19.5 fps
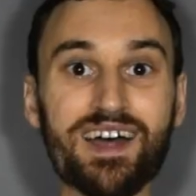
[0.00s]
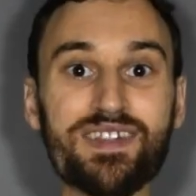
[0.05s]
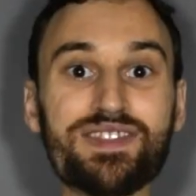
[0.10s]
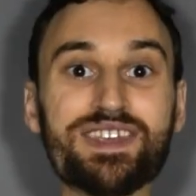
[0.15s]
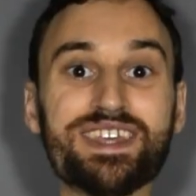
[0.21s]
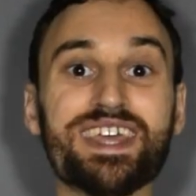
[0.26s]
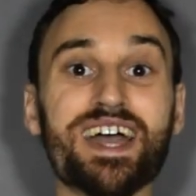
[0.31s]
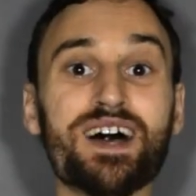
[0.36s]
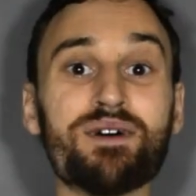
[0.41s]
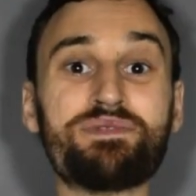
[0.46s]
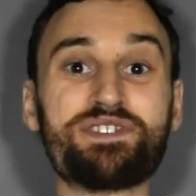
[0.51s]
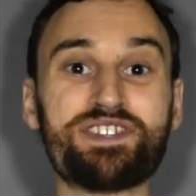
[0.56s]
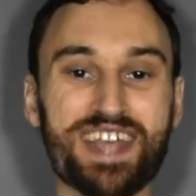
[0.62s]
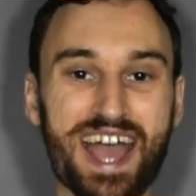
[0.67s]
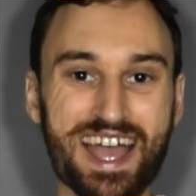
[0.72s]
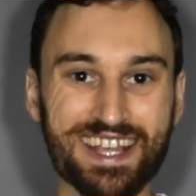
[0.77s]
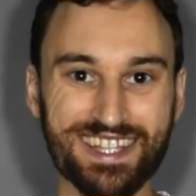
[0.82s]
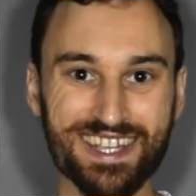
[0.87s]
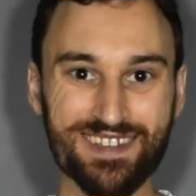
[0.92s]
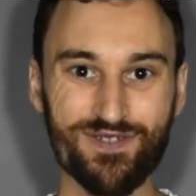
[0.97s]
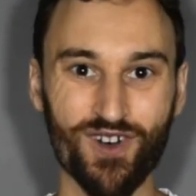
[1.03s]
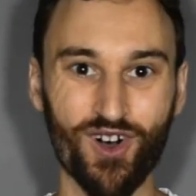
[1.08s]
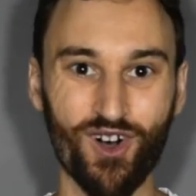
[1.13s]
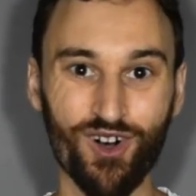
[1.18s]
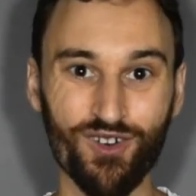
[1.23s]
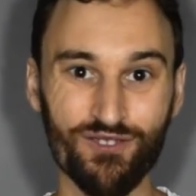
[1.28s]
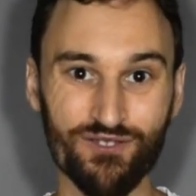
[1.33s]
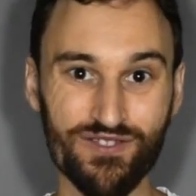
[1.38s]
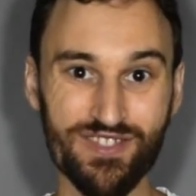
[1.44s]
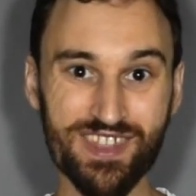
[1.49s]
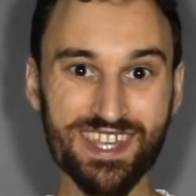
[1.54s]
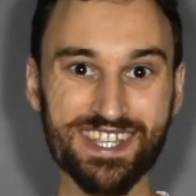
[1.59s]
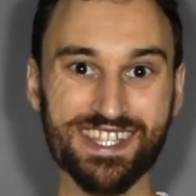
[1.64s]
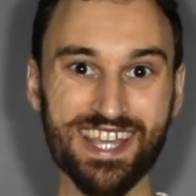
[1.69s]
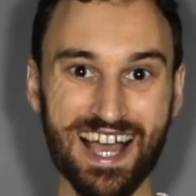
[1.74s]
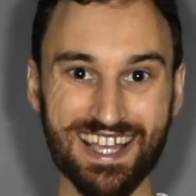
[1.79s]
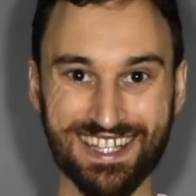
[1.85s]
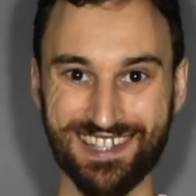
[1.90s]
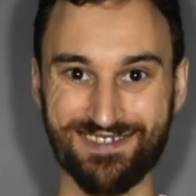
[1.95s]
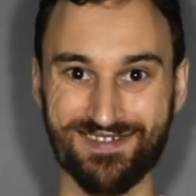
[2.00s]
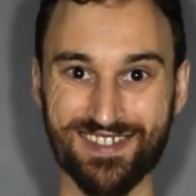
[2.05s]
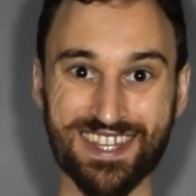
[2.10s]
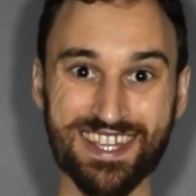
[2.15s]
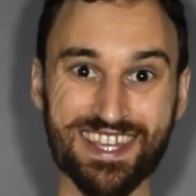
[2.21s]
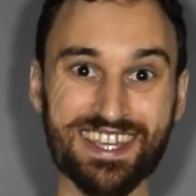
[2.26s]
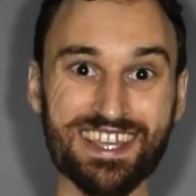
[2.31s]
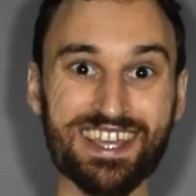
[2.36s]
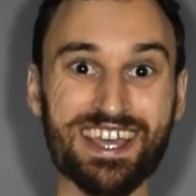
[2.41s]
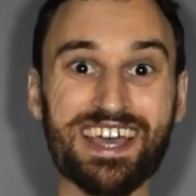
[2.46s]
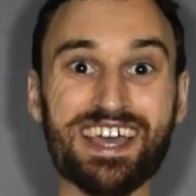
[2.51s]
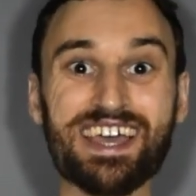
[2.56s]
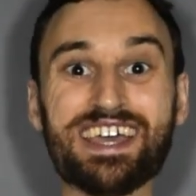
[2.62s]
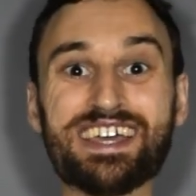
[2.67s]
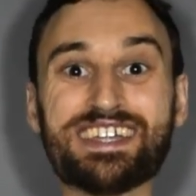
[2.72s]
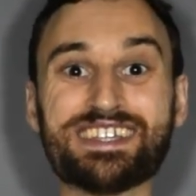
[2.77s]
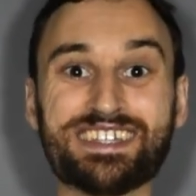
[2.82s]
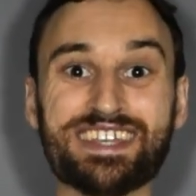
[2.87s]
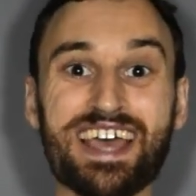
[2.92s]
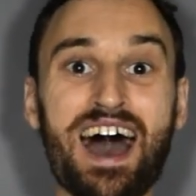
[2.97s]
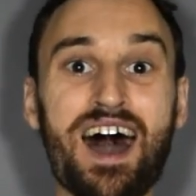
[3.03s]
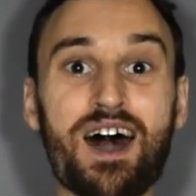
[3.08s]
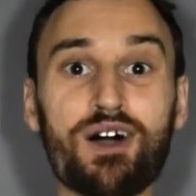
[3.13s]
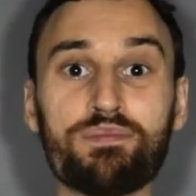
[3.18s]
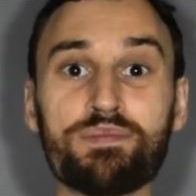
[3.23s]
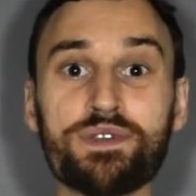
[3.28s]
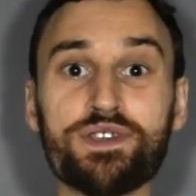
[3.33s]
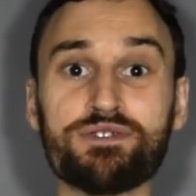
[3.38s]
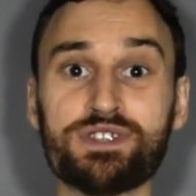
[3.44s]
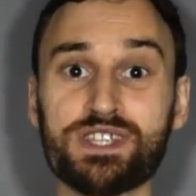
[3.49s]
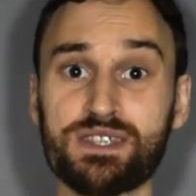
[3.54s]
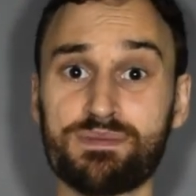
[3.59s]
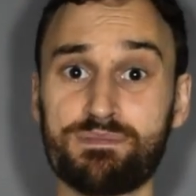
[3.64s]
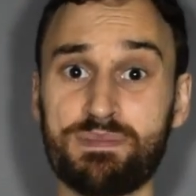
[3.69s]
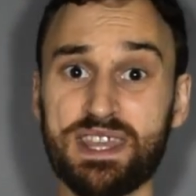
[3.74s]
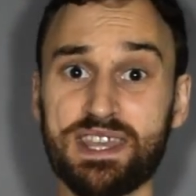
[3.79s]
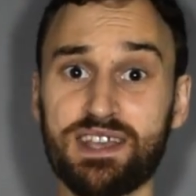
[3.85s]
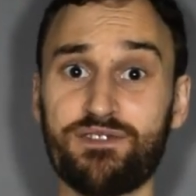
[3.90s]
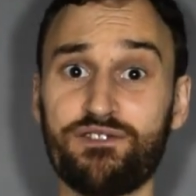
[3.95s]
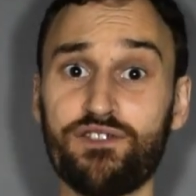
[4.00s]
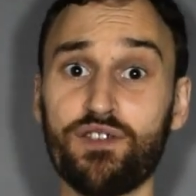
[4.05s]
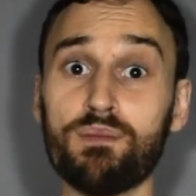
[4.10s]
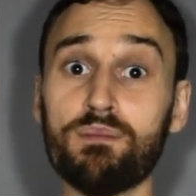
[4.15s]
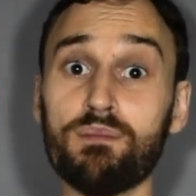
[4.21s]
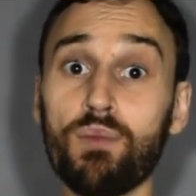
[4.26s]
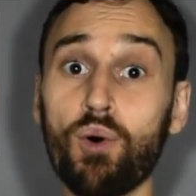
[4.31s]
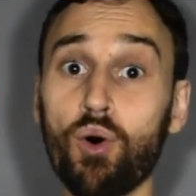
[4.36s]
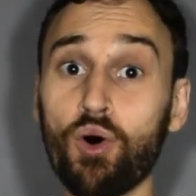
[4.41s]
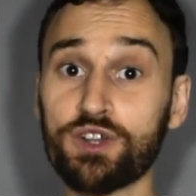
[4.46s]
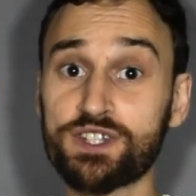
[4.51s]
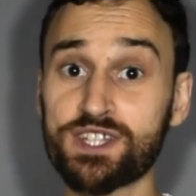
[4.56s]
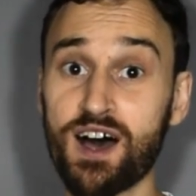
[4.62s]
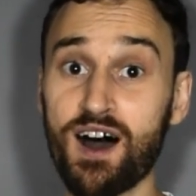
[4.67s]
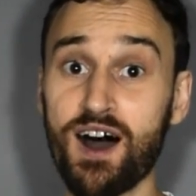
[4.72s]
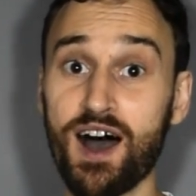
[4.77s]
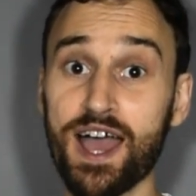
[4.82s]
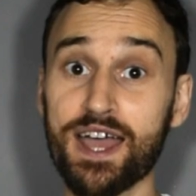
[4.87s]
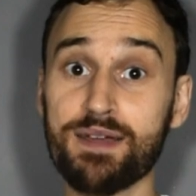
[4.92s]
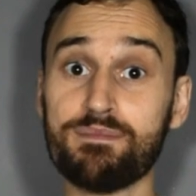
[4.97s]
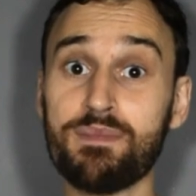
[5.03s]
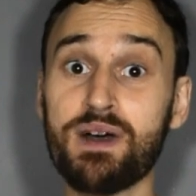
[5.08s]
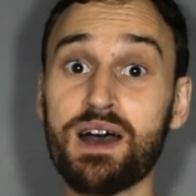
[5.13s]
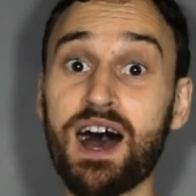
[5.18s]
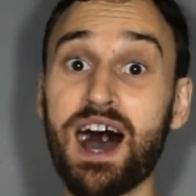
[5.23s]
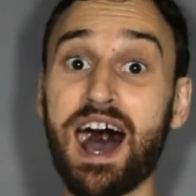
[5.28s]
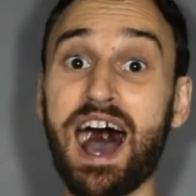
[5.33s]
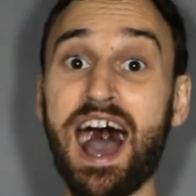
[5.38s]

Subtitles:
The objective of this activity is to help you speak for more time